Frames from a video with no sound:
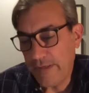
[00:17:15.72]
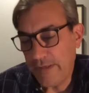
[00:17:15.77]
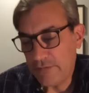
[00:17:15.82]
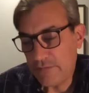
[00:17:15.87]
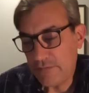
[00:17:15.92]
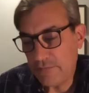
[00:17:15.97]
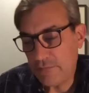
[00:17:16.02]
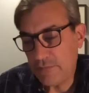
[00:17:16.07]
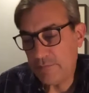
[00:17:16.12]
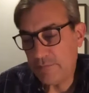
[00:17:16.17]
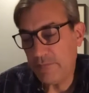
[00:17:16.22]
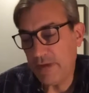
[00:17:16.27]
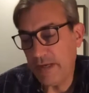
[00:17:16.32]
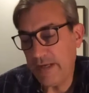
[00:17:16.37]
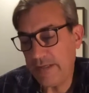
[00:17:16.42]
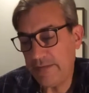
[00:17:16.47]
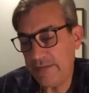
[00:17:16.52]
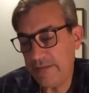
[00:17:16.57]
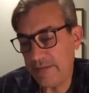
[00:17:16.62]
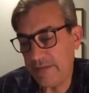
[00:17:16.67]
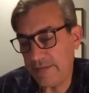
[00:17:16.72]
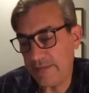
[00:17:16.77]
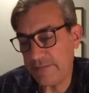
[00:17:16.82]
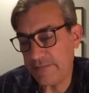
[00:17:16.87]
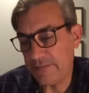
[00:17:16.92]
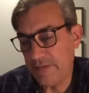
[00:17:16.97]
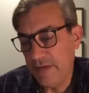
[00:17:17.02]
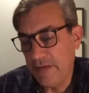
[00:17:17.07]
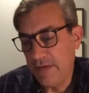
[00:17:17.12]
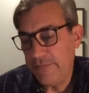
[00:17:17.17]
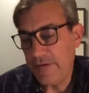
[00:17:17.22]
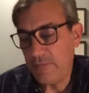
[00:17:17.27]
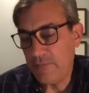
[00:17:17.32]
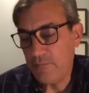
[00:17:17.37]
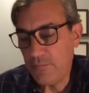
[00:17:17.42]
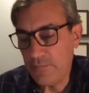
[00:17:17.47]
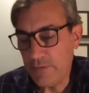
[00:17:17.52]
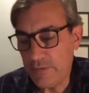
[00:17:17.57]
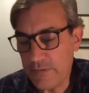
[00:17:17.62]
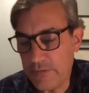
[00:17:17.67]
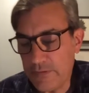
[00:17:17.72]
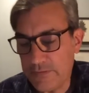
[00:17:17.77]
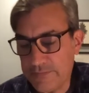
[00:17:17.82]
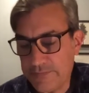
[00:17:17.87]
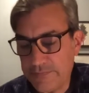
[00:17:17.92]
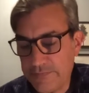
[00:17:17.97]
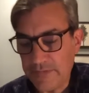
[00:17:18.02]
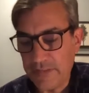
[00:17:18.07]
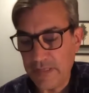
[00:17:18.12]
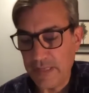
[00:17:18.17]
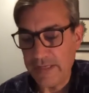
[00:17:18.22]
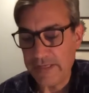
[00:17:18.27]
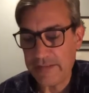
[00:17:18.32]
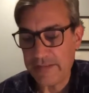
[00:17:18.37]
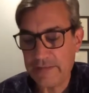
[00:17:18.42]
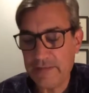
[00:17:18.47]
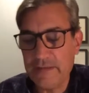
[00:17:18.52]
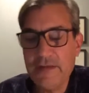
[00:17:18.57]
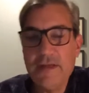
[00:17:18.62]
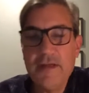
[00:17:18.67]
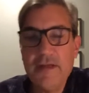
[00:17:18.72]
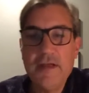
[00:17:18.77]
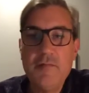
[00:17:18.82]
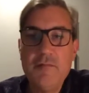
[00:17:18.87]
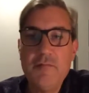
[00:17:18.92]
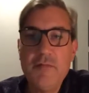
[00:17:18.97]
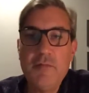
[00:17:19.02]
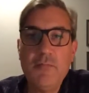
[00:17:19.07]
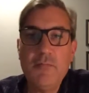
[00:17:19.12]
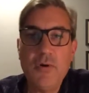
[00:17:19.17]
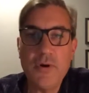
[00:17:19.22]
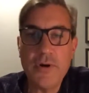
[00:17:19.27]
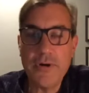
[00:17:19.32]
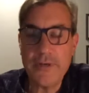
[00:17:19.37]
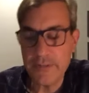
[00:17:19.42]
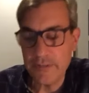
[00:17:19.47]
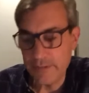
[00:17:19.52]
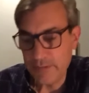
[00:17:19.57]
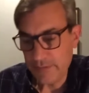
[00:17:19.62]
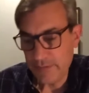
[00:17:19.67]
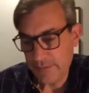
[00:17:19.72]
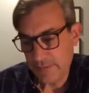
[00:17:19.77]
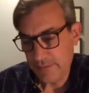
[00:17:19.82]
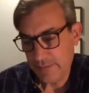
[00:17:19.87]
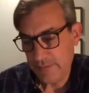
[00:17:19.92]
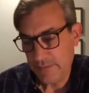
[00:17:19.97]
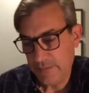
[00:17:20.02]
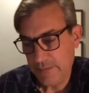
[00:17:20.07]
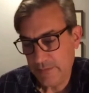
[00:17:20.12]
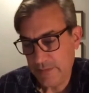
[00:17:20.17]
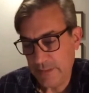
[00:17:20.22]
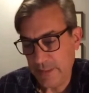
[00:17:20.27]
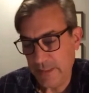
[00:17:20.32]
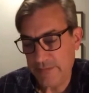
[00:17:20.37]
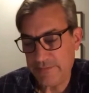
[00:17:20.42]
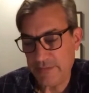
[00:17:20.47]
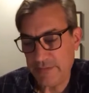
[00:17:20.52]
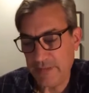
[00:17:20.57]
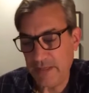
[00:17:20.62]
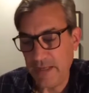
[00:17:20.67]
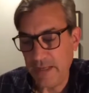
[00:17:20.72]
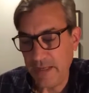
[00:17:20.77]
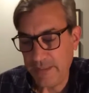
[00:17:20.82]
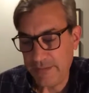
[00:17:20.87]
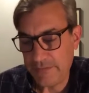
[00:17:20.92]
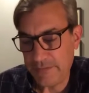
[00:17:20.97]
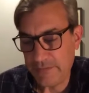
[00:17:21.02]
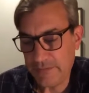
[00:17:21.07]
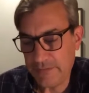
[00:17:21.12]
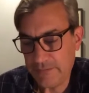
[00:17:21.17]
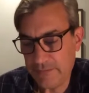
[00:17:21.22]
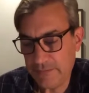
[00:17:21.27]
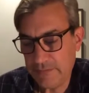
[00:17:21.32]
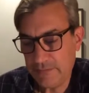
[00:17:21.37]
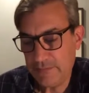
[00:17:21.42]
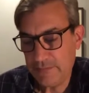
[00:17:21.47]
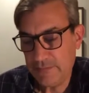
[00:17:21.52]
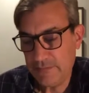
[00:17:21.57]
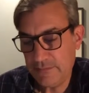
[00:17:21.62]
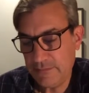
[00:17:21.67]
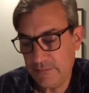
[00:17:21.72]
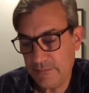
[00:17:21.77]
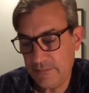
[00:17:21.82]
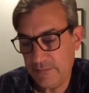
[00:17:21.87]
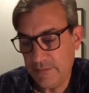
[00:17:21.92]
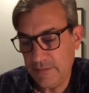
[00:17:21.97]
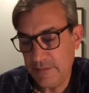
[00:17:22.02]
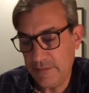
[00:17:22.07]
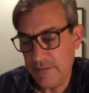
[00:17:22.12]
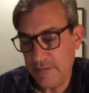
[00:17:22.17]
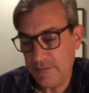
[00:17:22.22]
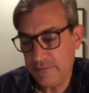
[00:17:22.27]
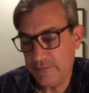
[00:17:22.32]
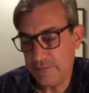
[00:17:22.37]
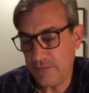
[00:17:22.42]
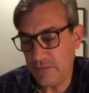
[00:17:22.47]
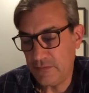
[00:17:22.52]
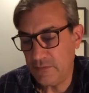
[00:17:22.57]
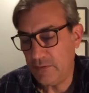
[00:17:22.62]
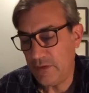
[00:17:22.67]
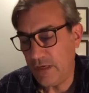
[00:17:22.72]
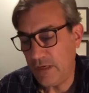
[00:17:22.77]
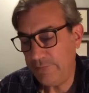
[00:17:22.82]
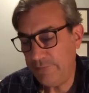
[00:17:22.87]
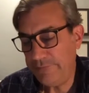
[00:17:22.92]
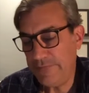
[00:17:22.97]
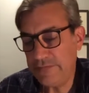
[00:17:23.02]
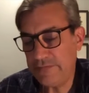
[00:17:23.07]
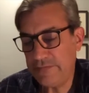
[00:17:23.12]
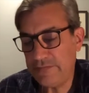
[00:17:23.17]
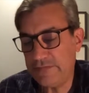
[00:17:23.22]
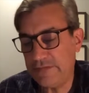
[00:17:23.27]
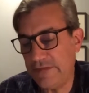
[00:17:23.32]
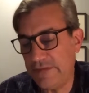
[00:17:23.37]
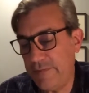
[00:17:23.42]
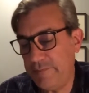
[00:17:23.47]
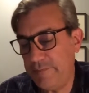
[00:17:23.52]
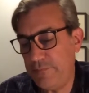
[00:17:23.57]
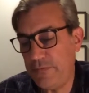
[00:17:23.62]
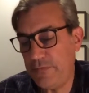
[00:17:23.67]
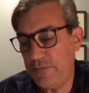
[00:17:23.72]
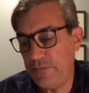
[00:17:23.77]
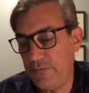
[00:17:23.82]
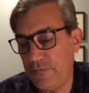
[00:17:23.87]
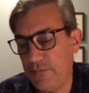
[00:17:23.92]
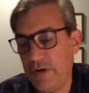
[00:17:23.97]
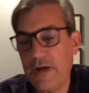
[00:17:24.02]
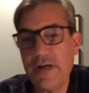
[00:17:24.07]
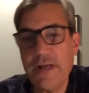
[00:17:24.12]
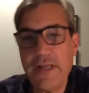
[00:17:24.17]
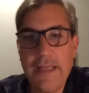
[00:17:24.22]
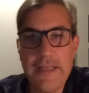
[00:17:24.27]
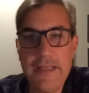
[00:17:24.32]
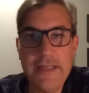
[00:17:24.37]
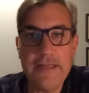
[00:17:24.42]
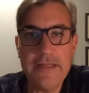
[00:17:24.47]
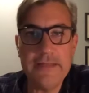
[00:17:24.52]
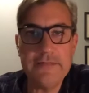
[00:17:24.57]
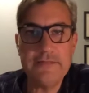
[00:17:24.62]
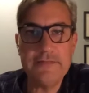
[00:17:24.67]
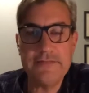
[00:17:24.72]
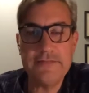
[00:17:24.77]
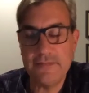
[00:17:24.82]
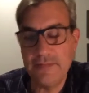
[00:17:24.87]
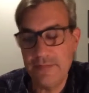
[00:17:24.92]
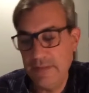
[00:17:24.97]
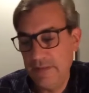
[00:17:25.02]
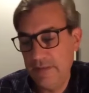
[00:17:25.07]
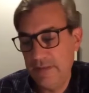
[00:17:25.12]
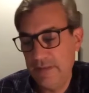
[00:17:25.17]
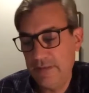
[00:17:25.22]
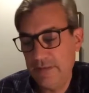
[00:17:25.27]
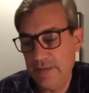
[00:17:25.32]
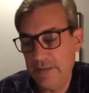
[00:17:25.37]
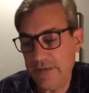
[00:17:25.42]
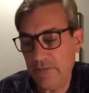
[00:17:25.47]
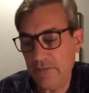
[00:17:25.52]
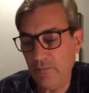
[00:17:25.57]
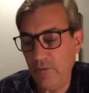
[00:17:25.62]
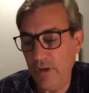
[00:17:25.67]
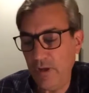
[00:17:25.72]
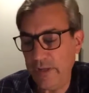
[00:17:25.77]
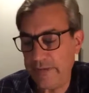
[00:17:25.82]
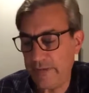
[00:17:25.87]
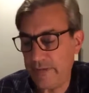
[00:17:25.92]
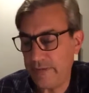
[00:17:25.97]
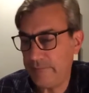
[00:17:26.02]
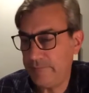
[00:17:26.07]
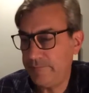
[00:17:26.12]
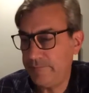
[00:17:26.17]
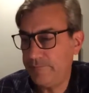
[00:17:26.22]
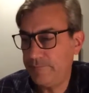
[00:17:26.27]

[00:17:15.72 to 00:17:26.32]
wanted to remind us that words like memorial and honor so often slip through our hands like water.